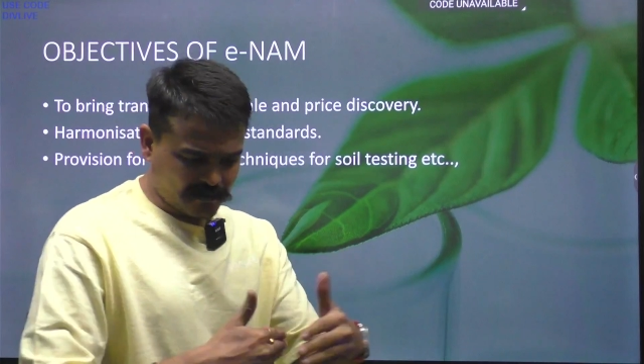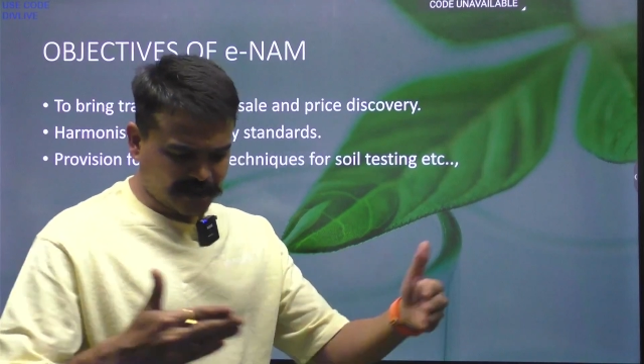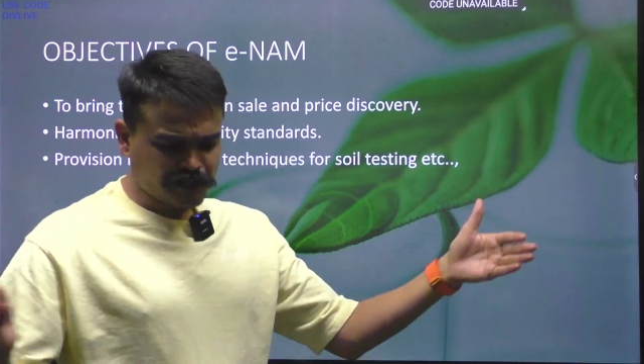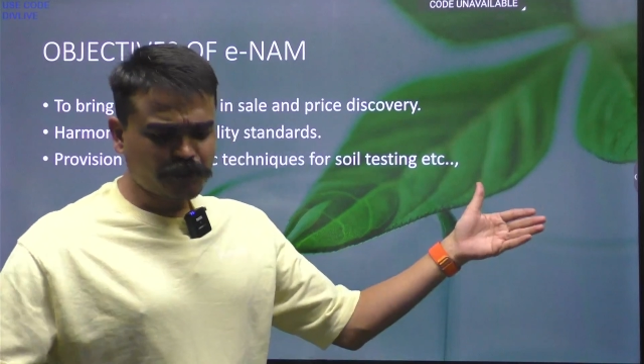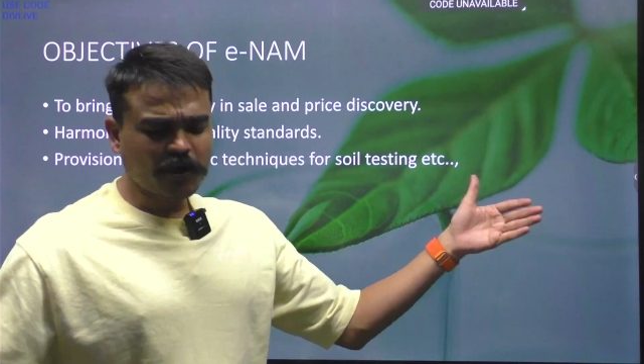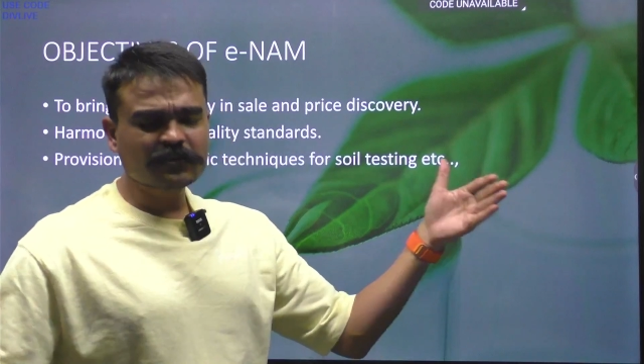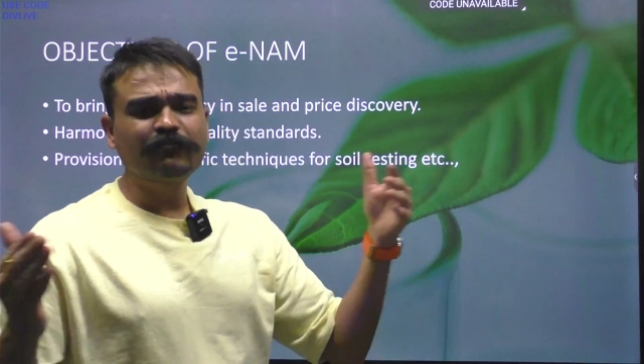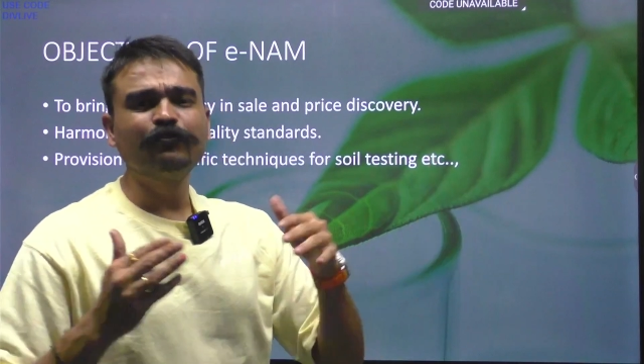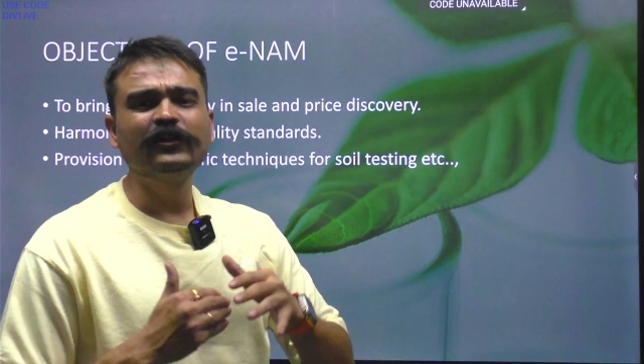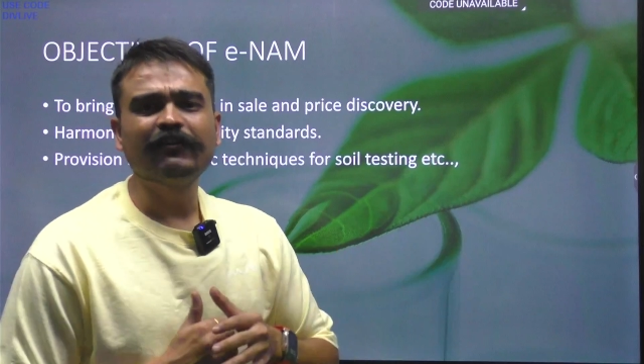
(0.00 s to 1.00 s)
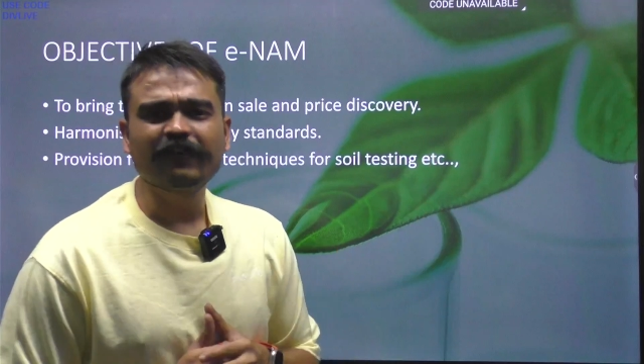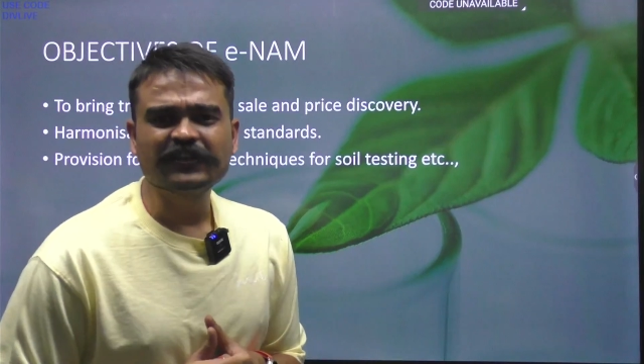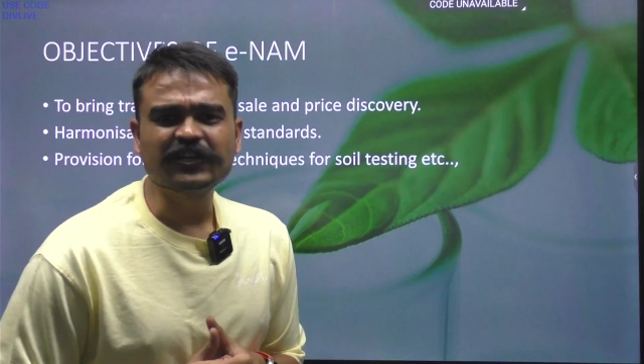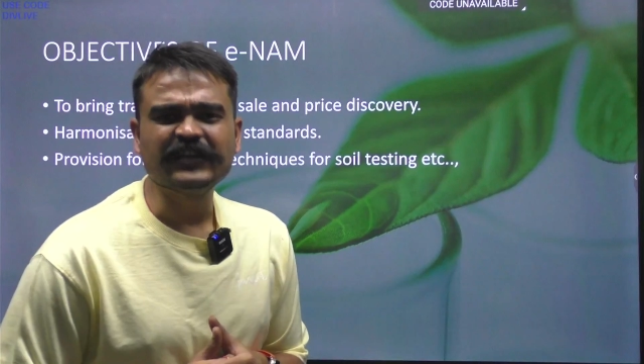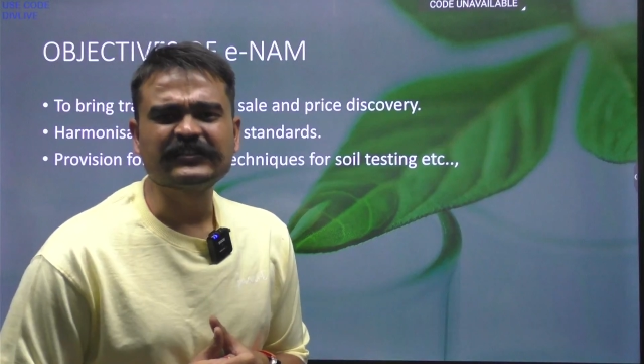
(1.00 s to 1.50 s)
ensure the food
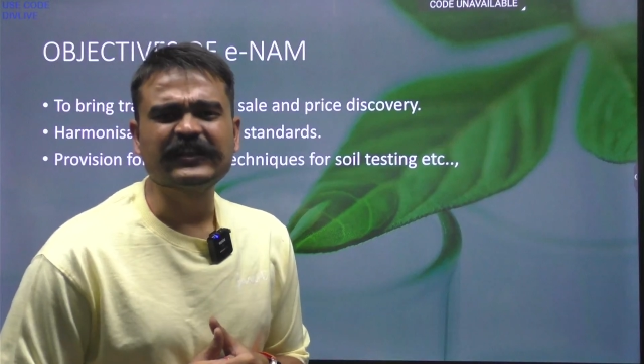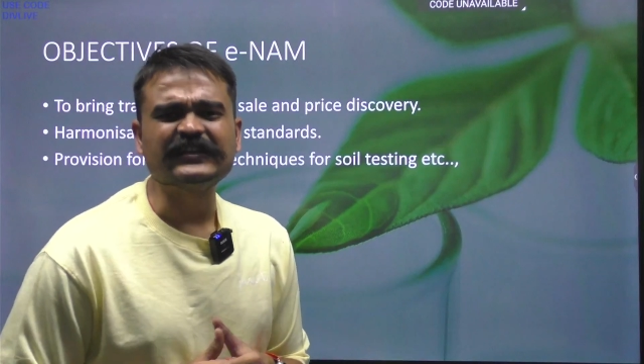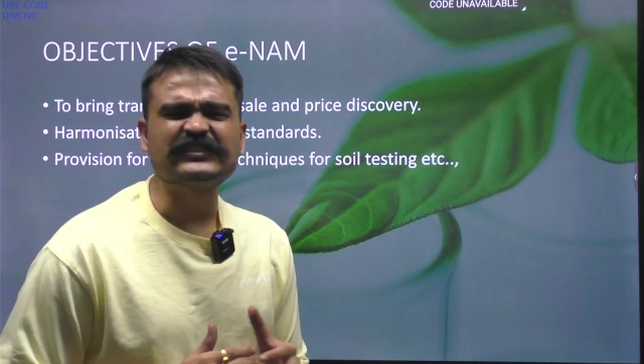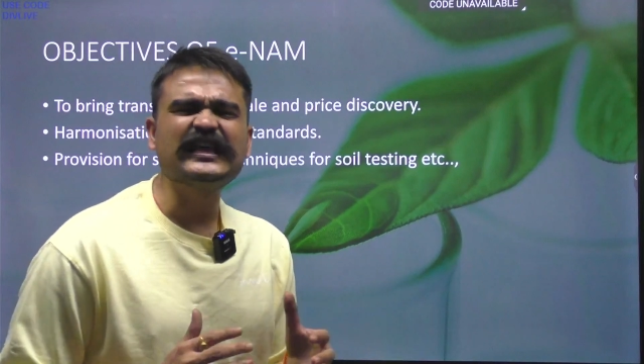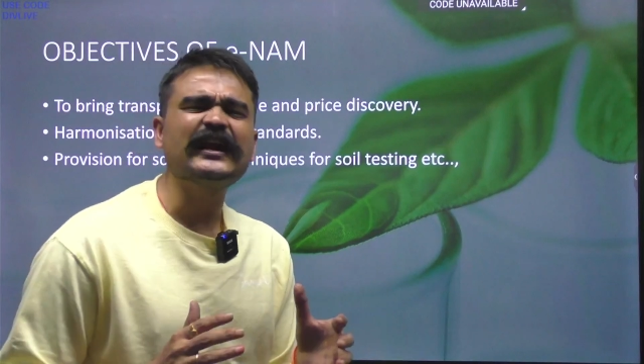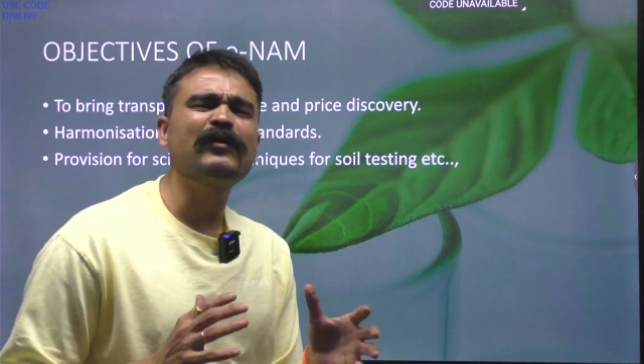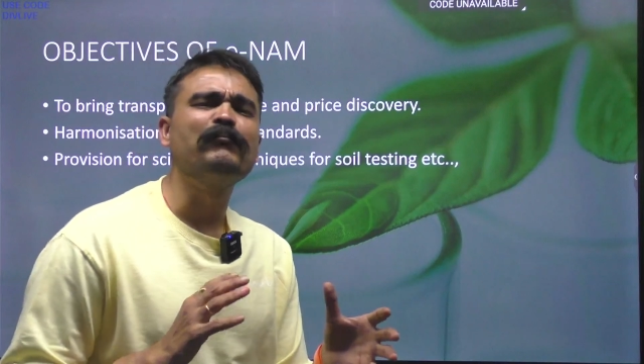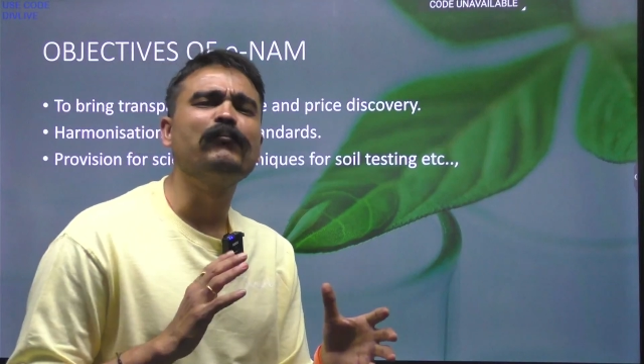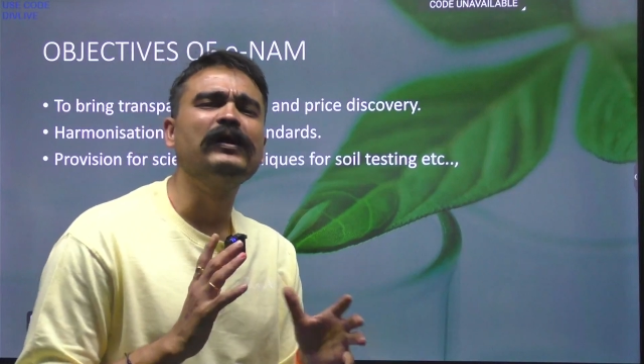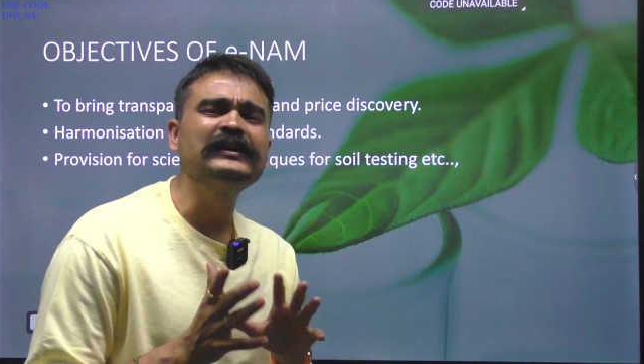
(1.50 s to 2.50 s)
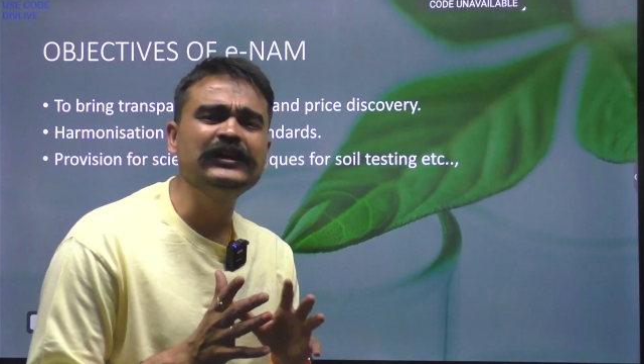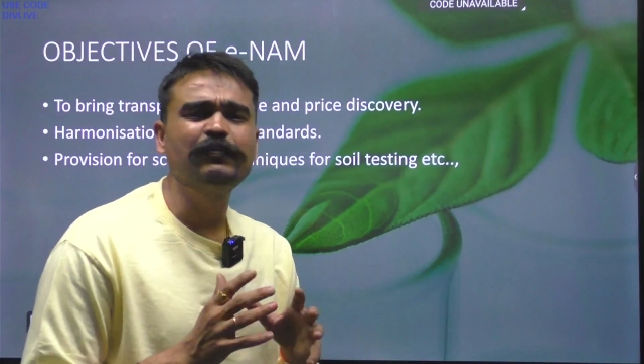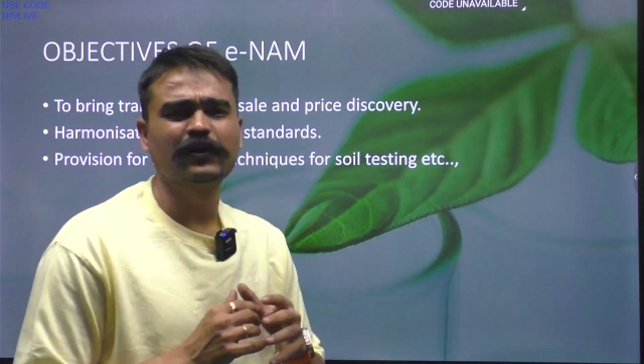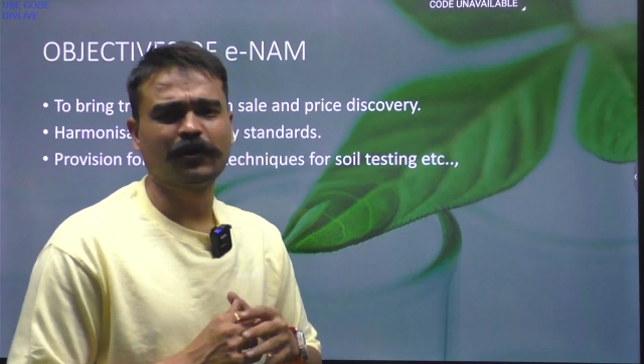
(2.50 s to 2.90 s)
inflation is less. There are multiple